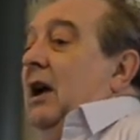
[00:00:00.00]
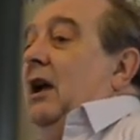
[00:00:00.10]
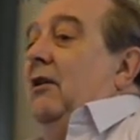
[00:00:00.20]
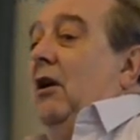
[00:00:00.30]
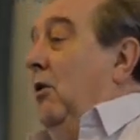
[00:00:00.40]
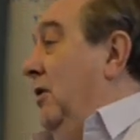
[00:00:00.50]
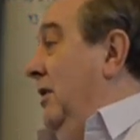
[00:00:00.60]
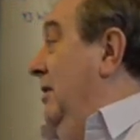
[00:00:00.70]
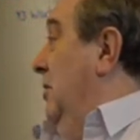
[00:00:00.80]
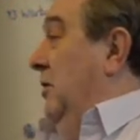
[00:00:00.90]

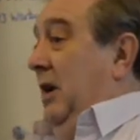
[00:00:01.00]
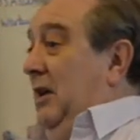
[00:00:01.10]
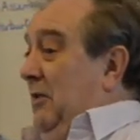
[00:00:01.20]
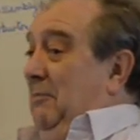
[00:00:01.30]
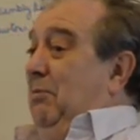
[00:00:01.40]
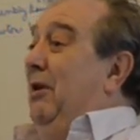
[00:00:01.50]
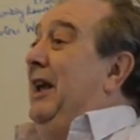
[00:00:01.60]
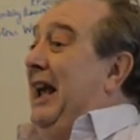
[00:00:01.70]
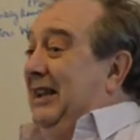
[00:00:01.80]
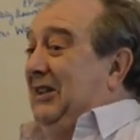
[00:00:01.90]
or even
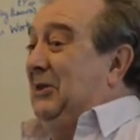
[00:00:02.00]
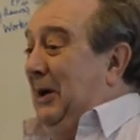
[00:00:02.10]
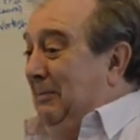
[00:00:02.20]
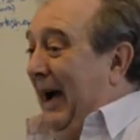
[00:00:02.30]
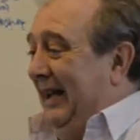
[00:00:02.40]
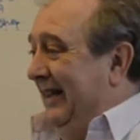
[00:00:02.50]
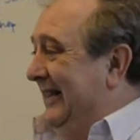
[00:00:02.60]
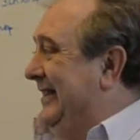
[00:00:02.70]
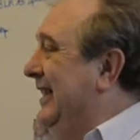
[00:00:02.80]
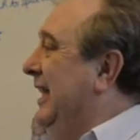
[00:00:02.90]
prehistory
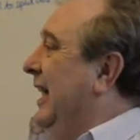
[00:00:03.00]
battles,